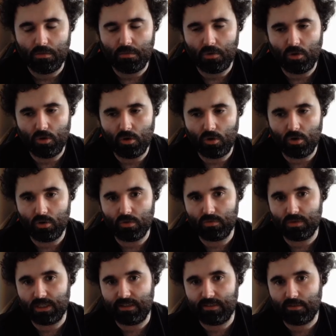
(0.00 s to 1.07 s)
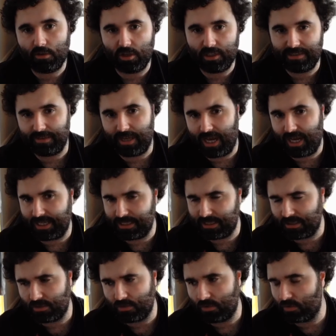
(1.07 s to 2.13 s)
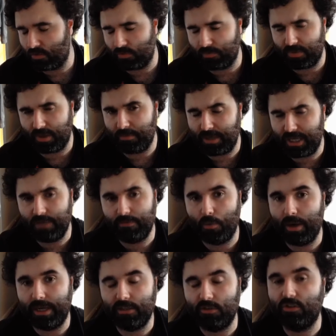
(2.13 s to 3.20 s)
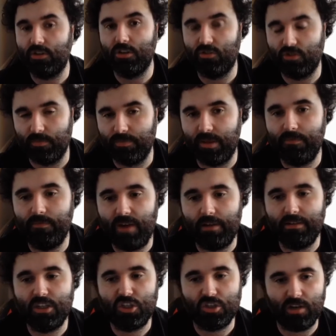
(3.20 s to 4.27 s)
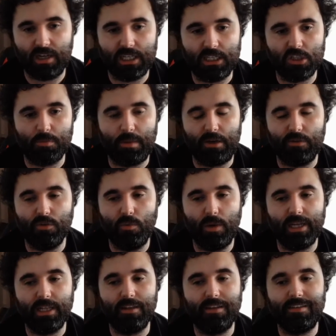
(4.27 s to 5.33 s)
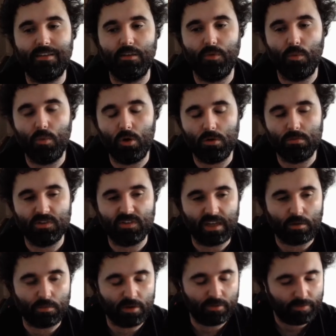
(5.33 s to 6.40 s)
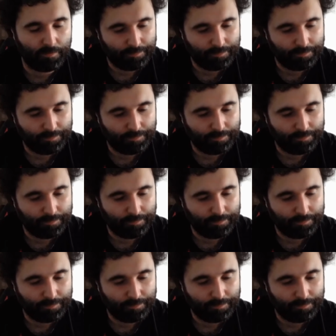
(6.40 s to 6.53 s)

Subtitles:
or it's gone into hiding or something. But either way, there's something very strange about the way that the Civil War was dealt with.